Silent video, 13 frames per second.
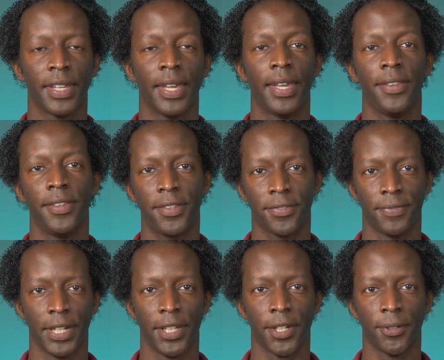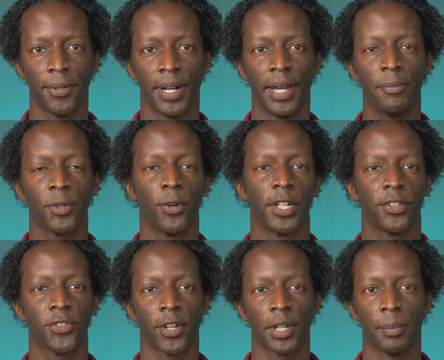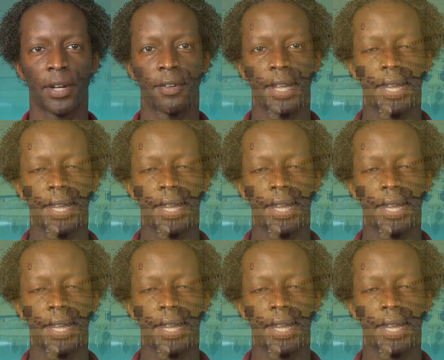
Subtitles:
In this video, I'm going to talk about